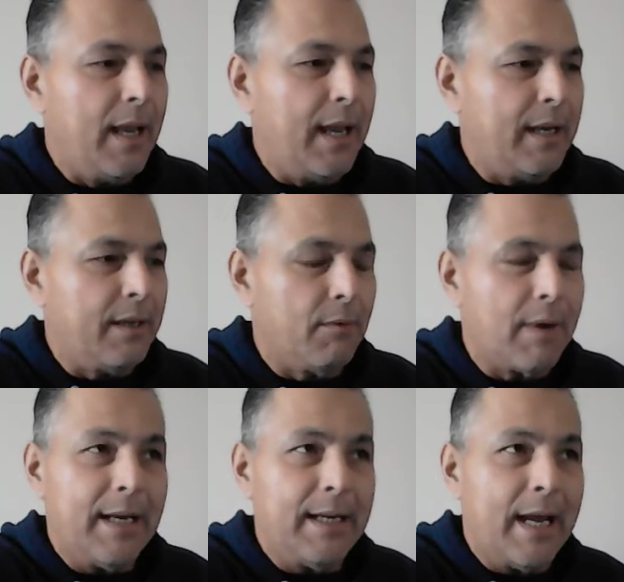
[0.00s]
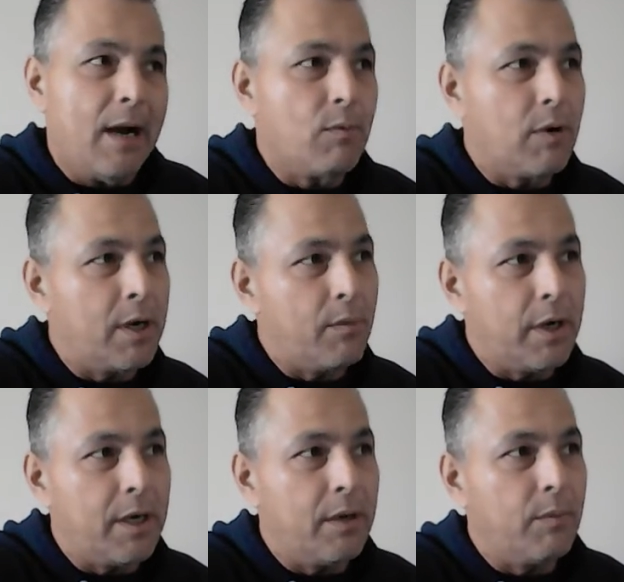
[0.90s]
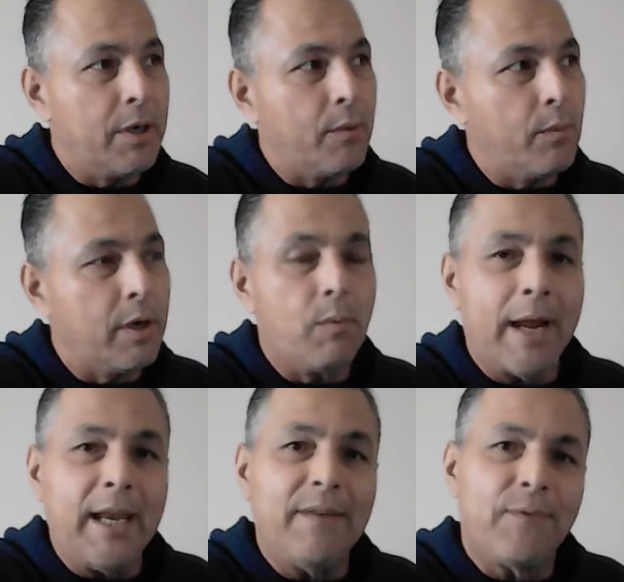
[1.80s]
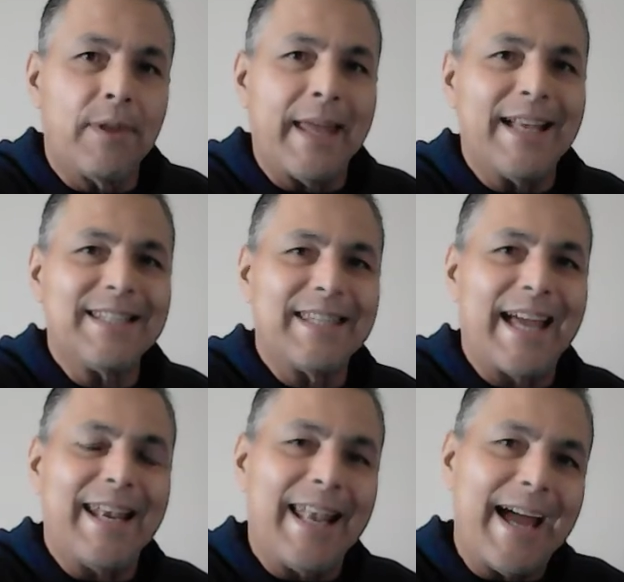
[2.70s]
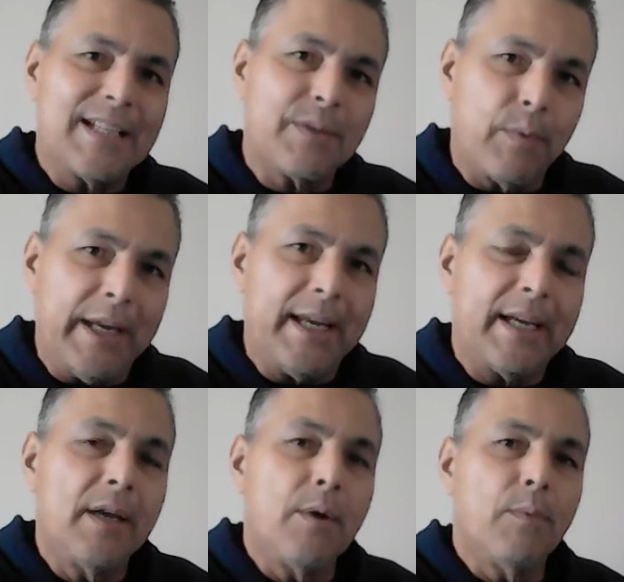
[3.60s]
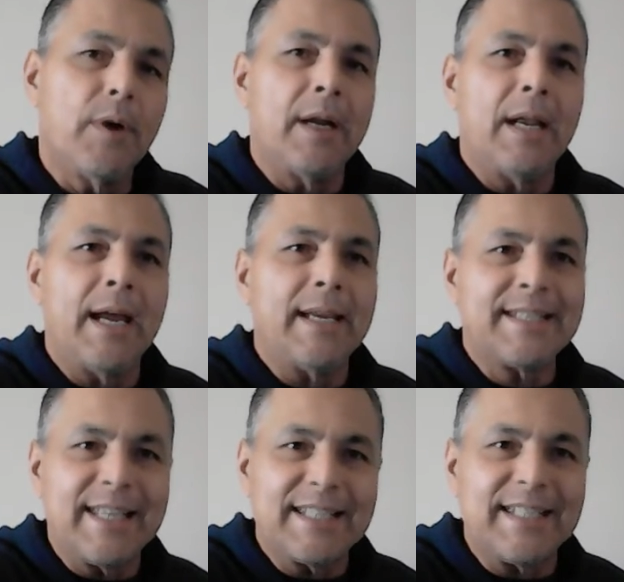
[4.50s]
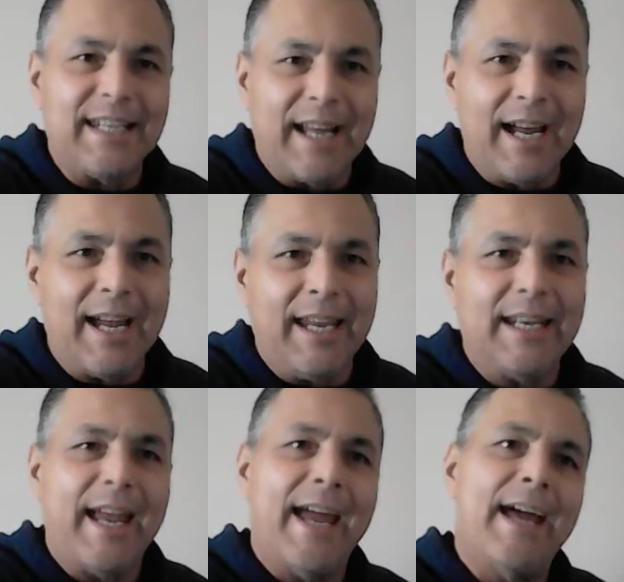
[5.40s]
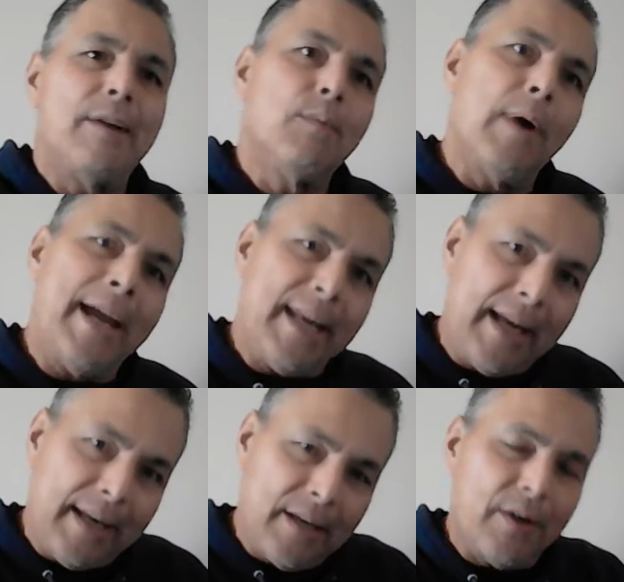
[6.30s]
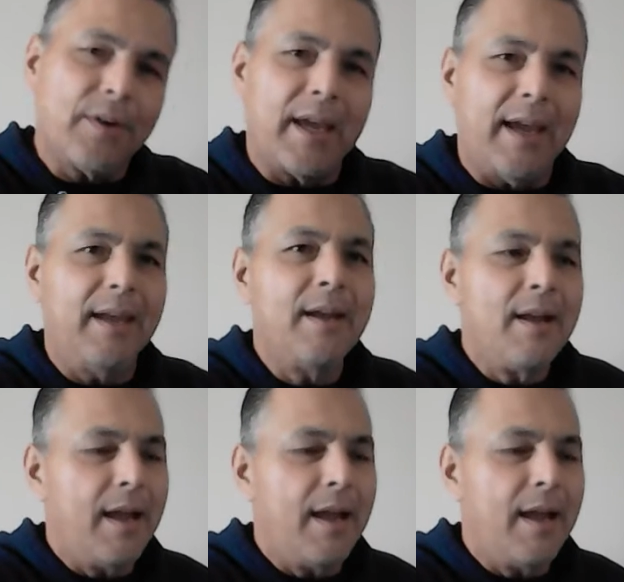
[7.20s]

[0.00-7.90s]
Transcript: And uh, right now we're, we're, we're, we're waiting for that, that last week. We're in like 69 and waiting. Okay.